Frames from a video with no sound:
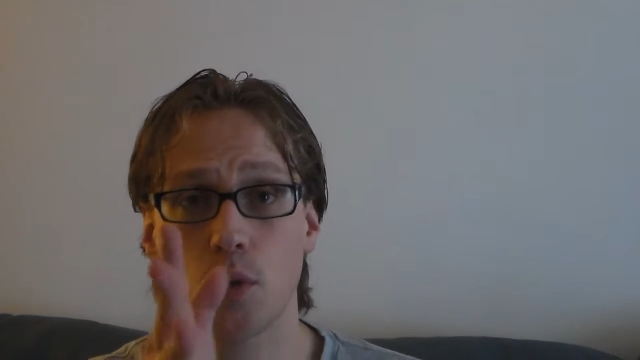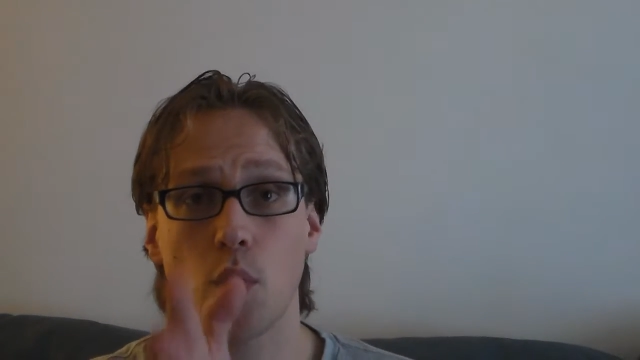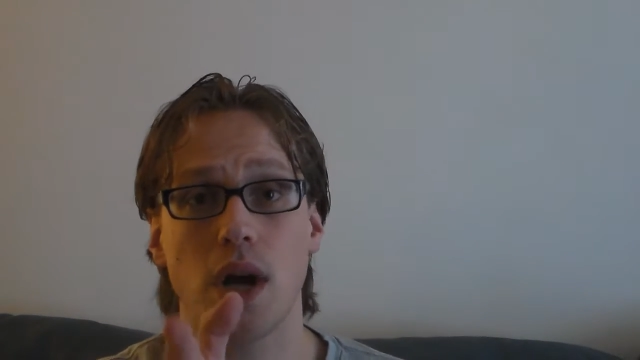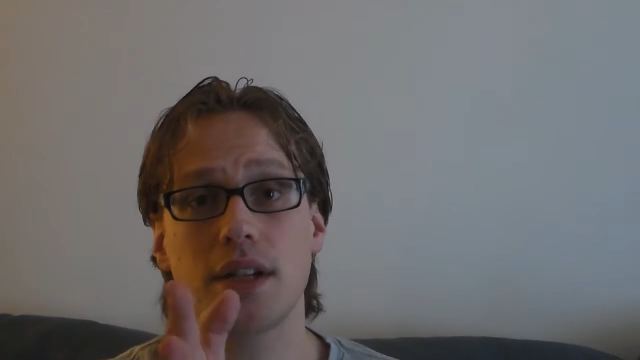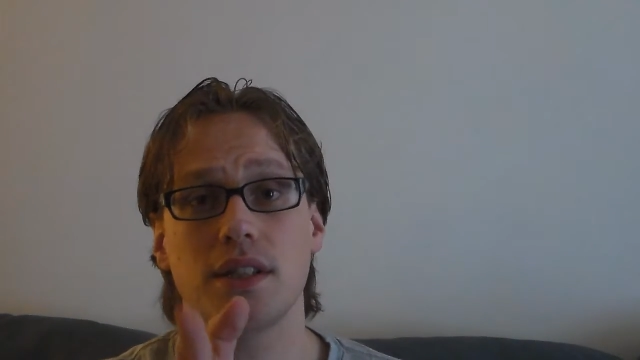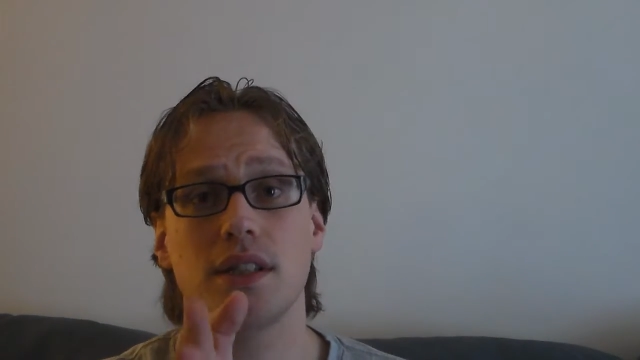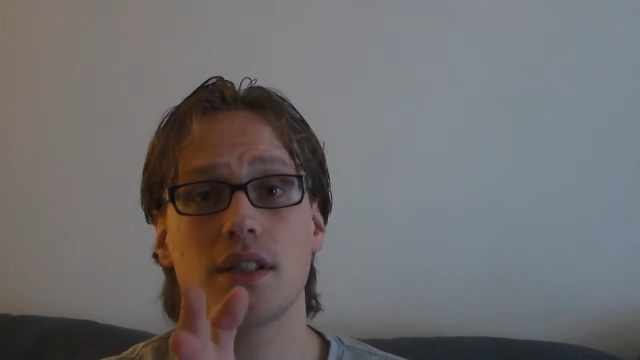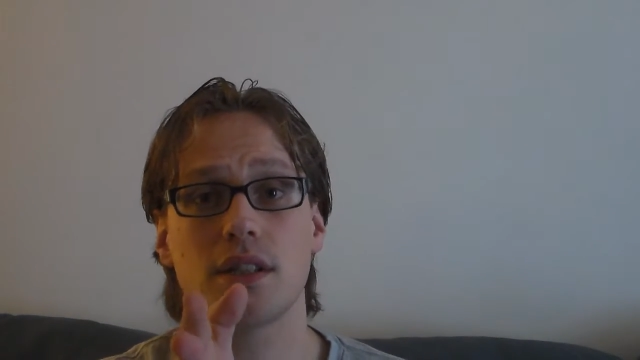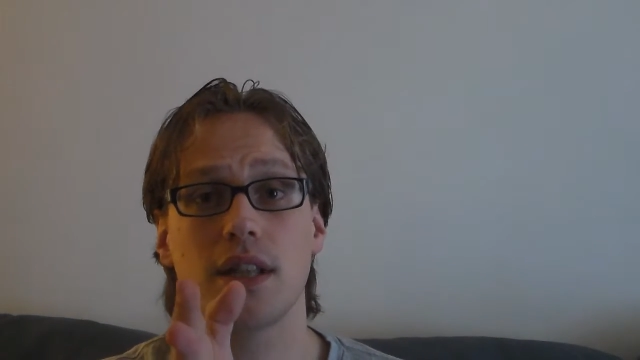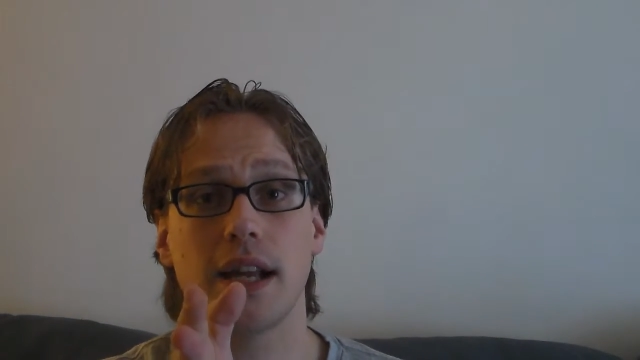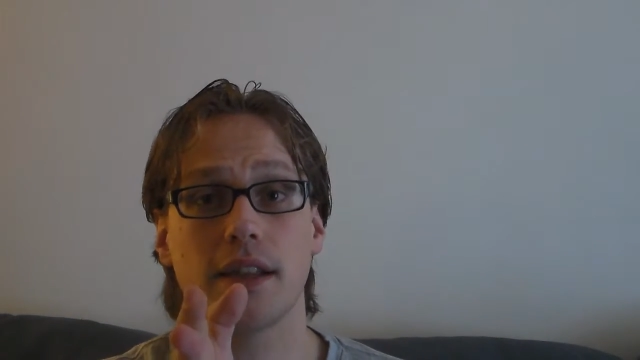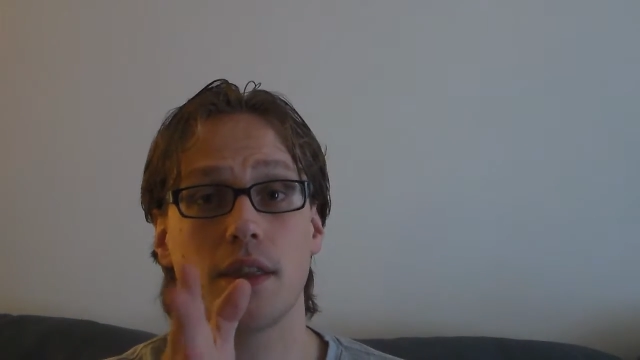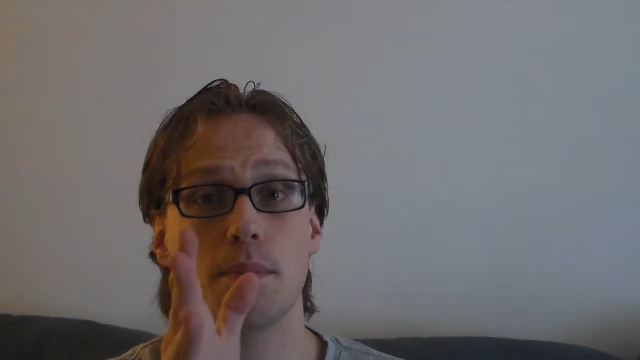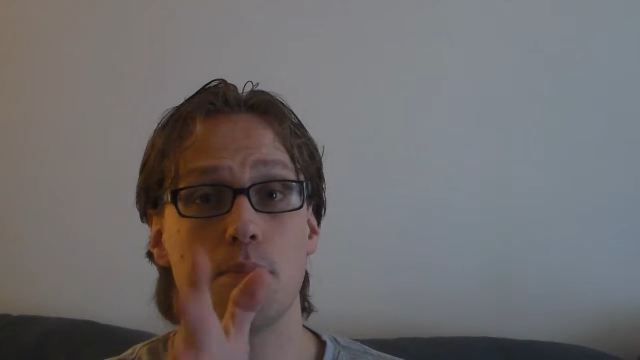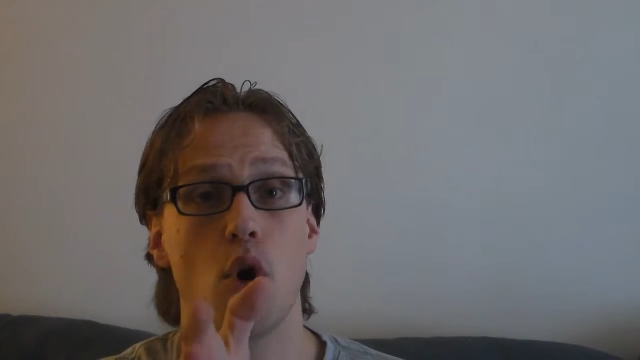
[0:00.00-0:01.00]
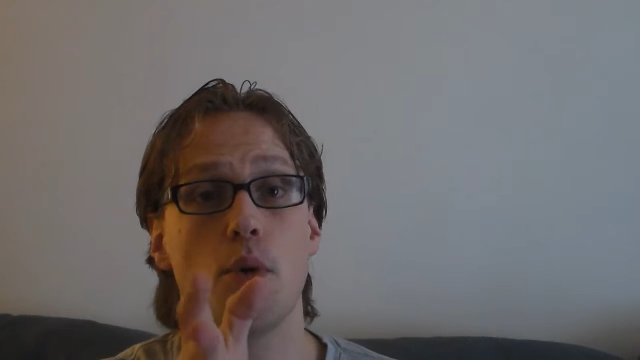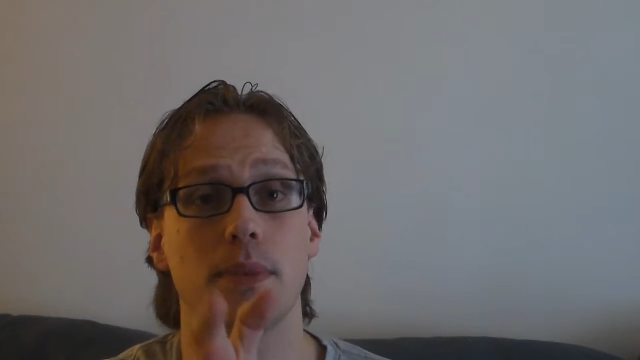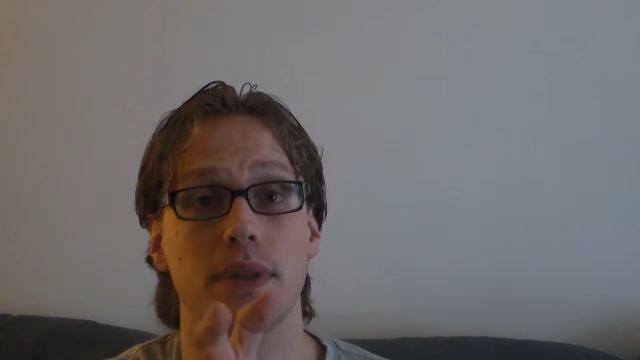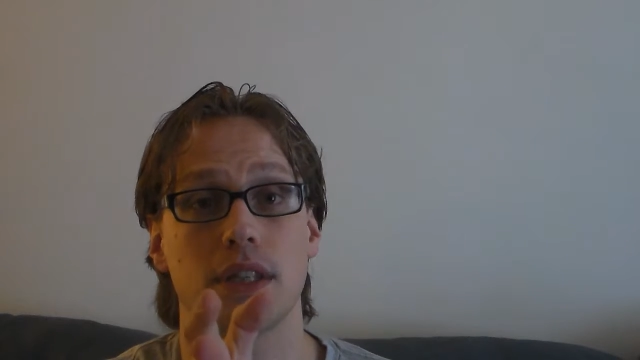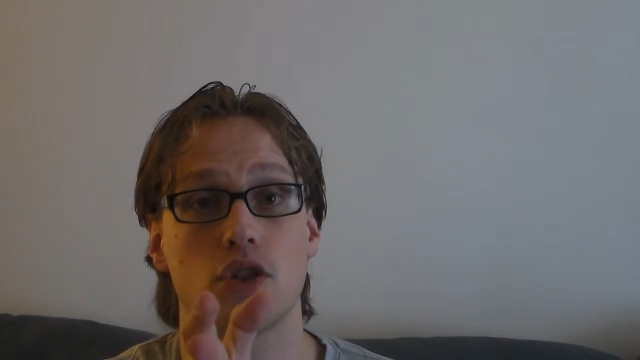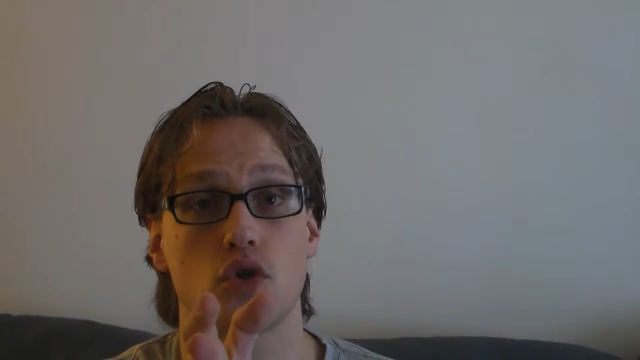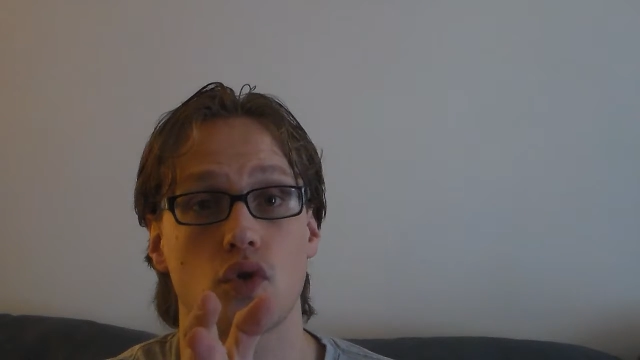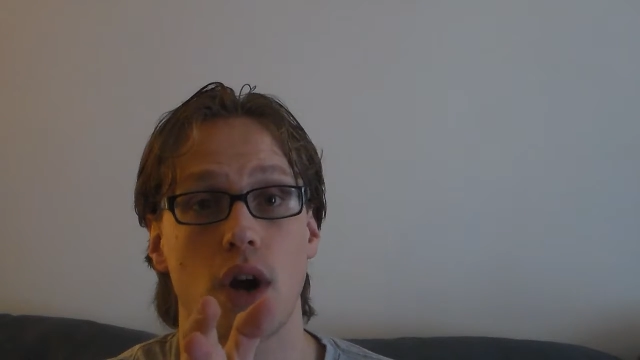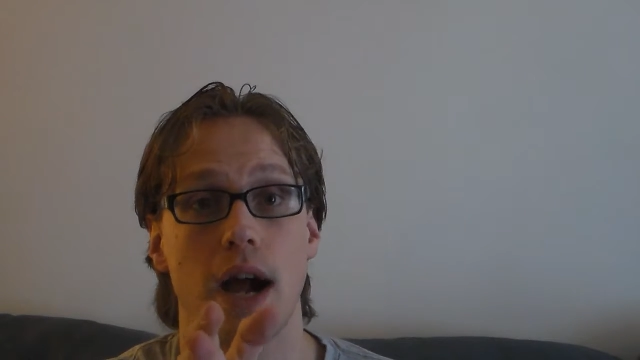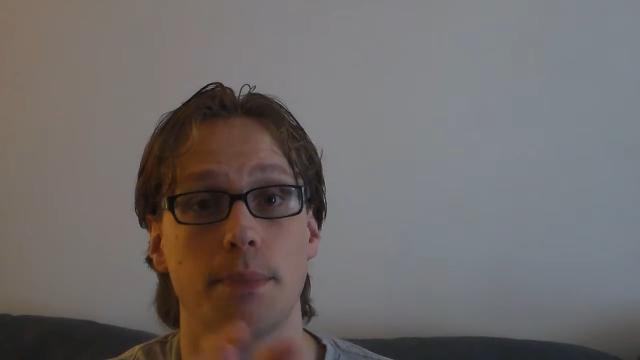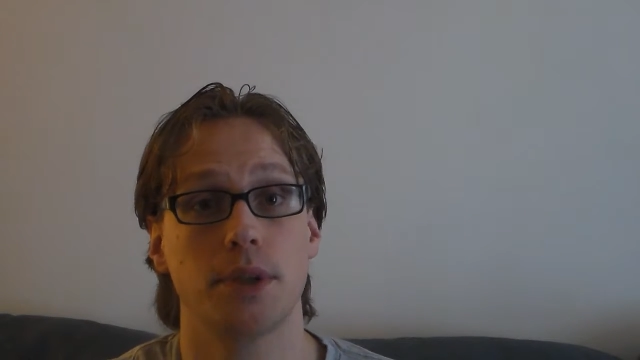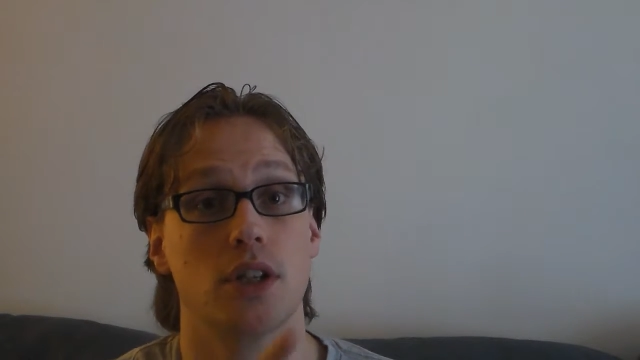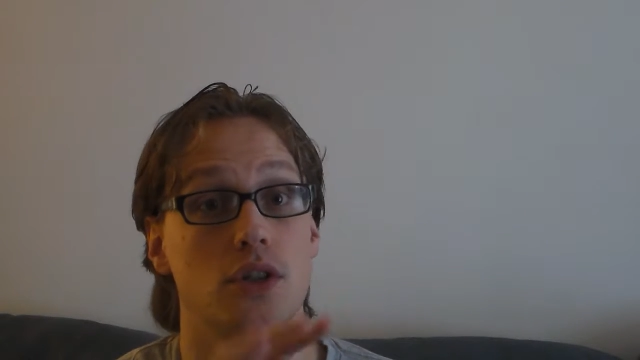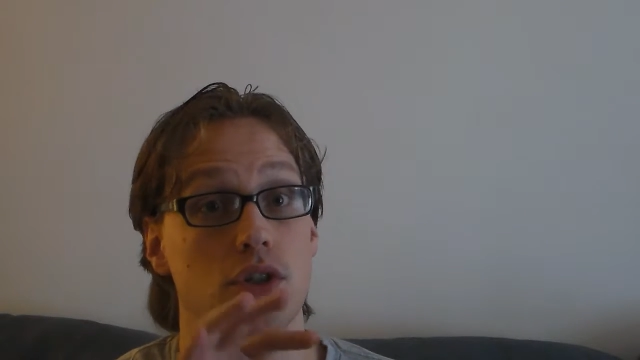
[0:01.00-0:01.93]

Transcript: If you're watching this like the moment this dropped,